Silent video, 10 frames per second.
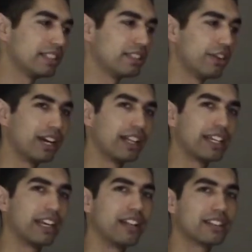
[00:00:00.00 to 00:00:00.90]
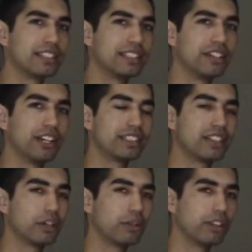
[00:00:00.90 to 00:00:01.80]
so I like Galaxy, so I
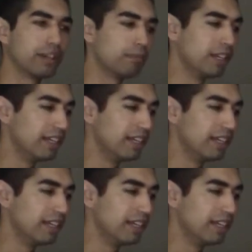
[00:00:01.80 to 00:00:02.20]
stuck with them.